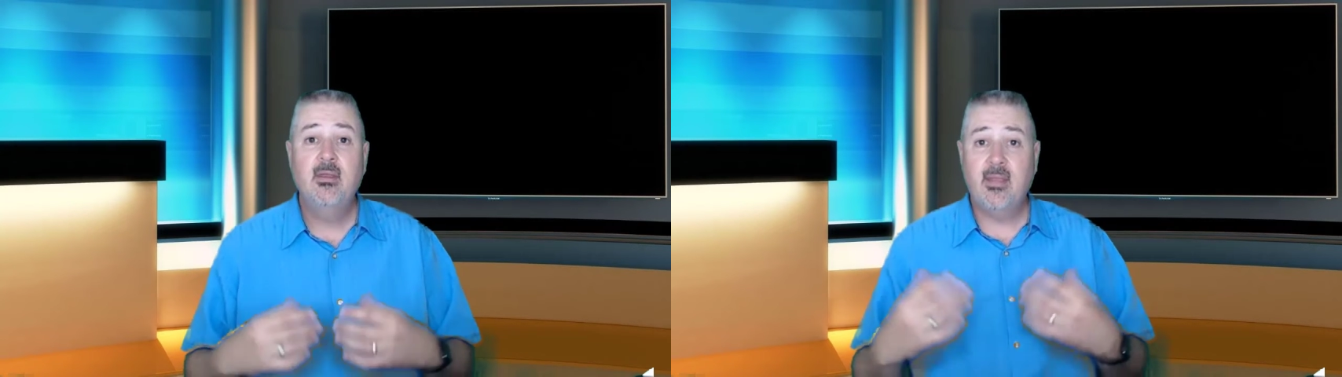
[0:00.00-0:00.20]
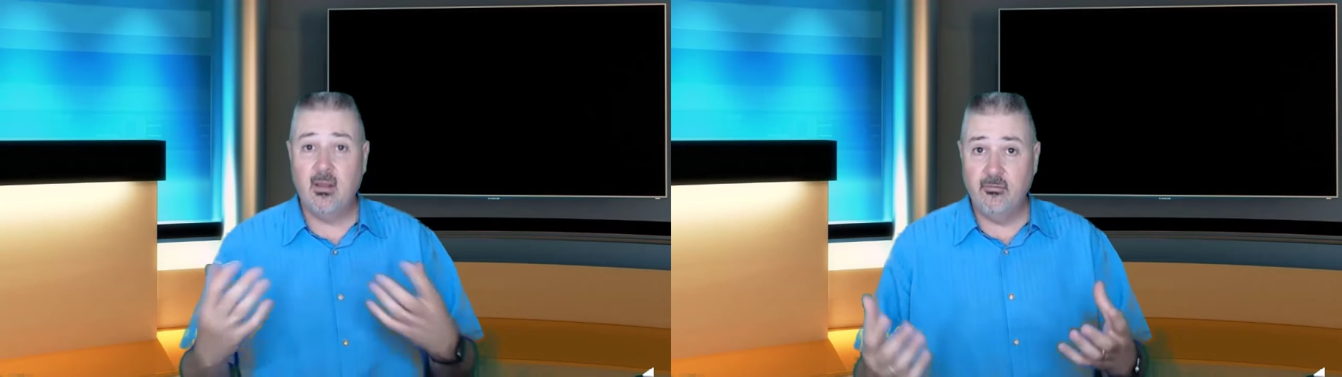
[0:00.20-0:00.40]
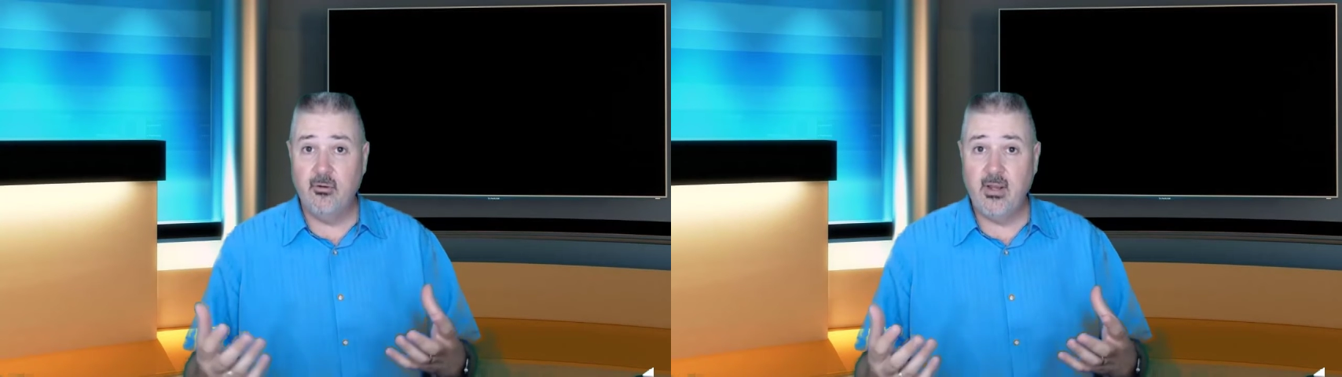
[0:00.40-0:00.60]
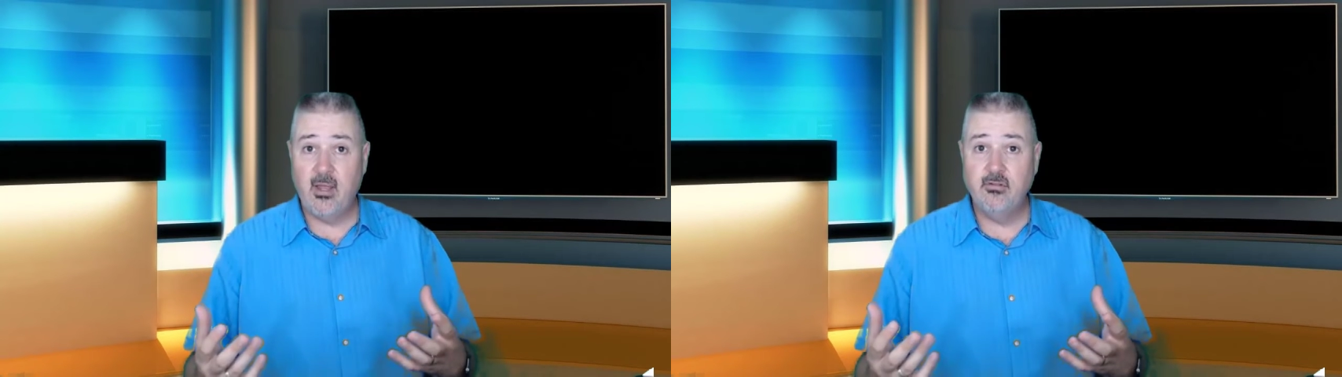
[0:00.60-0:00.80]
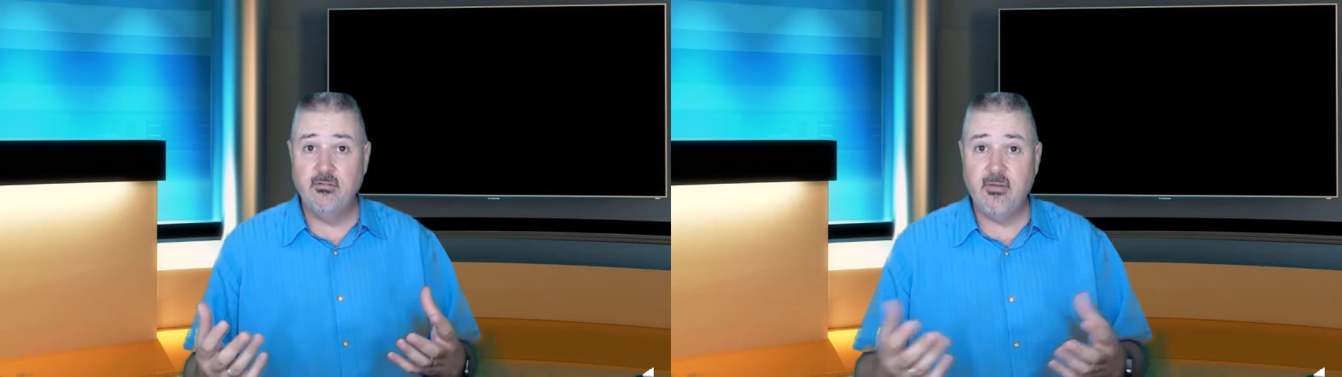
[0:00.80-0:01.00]
California
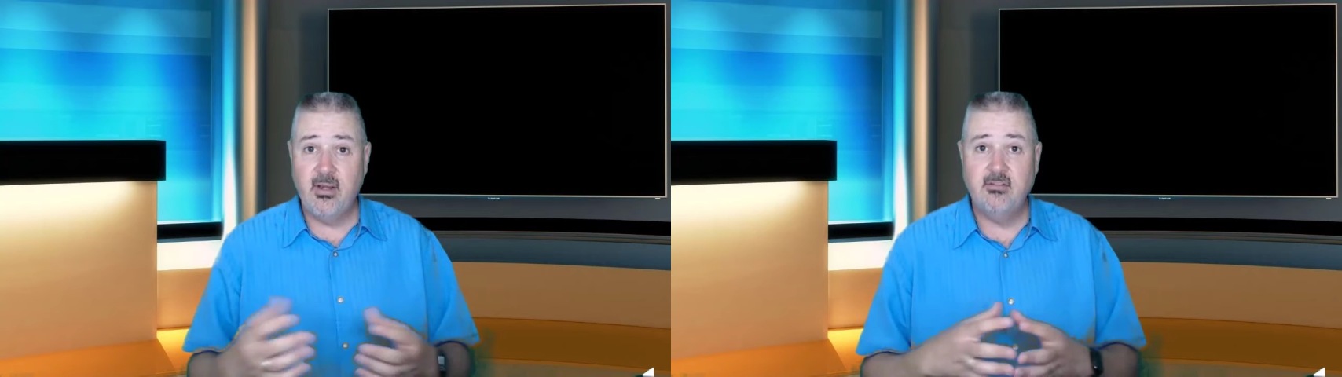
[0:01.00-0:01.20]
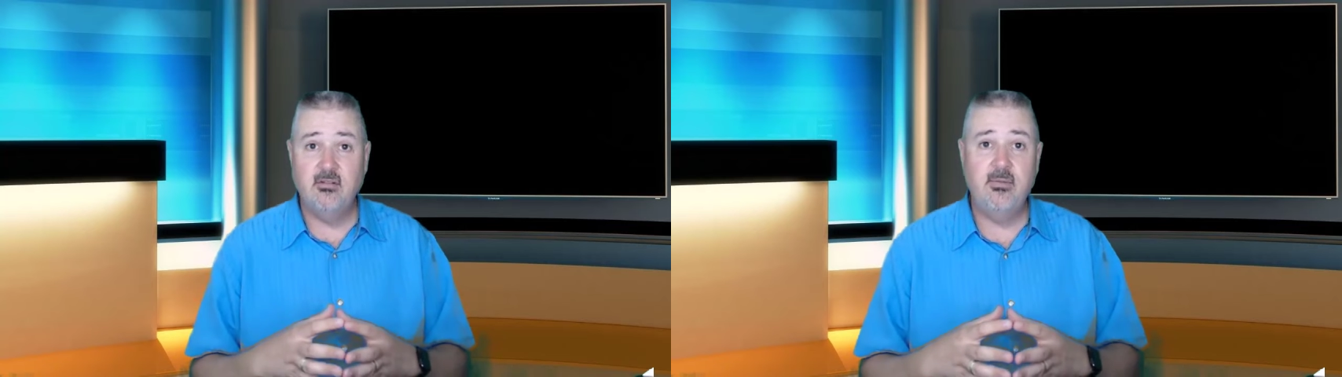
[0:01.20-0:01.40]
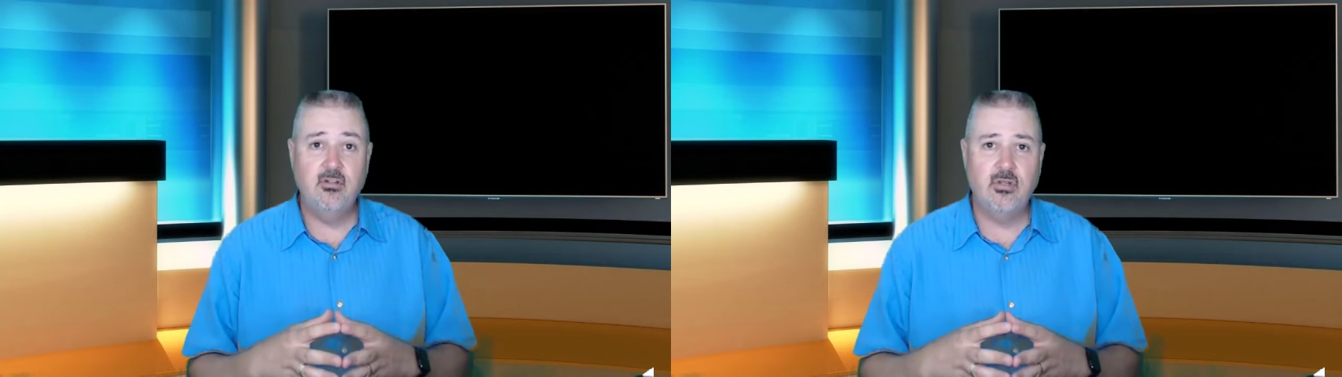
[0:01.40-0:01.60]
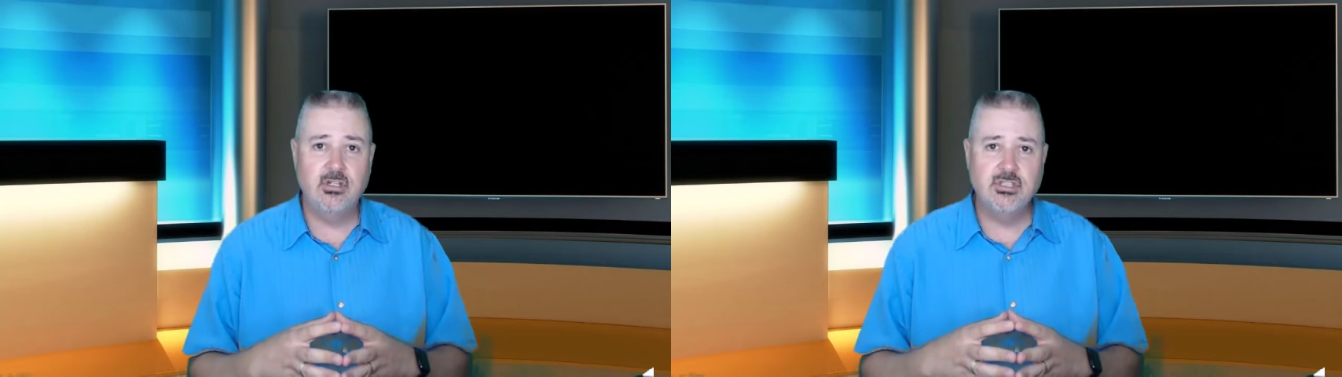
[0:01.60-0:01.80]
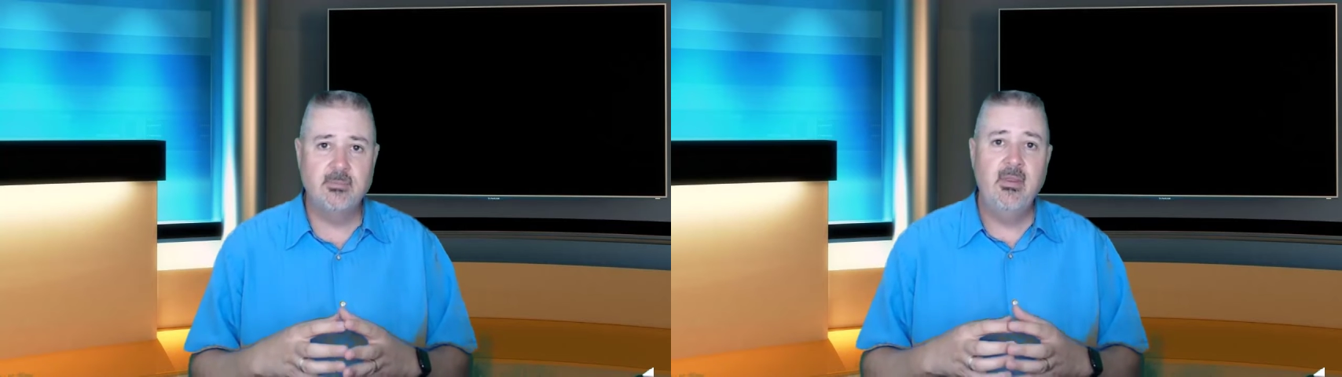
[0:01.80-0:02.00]
Housing Finance
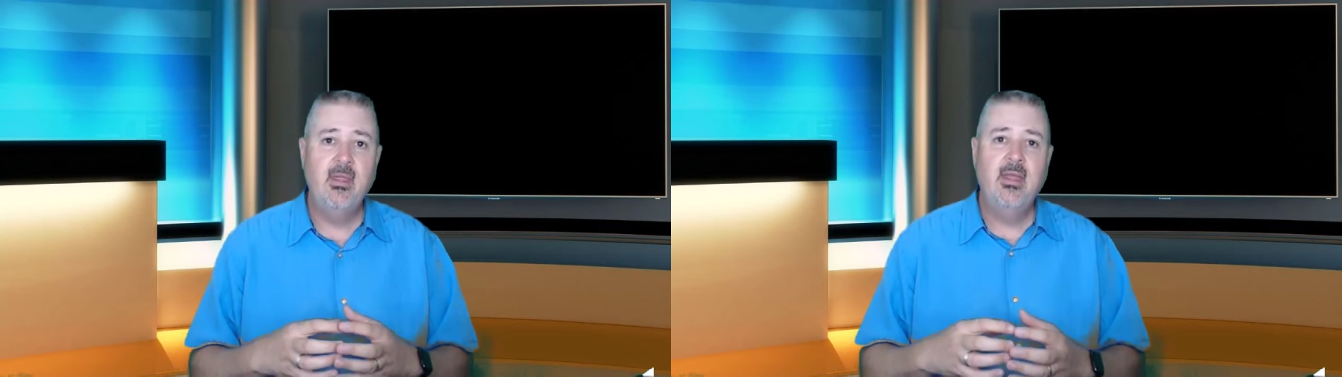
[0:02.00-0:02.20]
Administration,